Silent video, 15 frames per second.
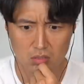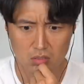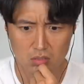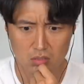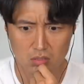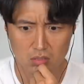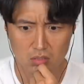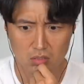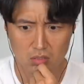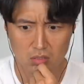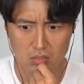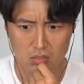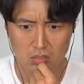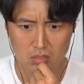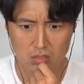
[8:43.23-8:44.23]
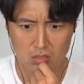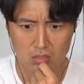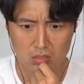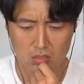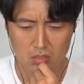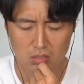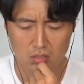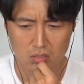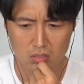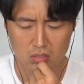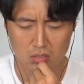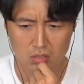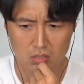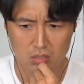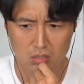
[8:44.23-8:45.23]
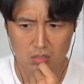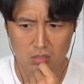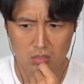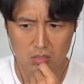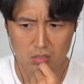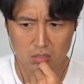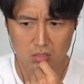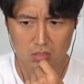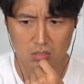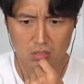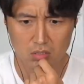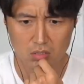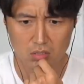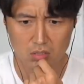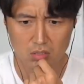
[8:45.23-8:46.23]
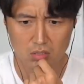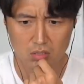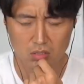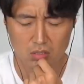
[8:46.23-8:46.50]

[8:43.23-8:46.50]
(not speaking)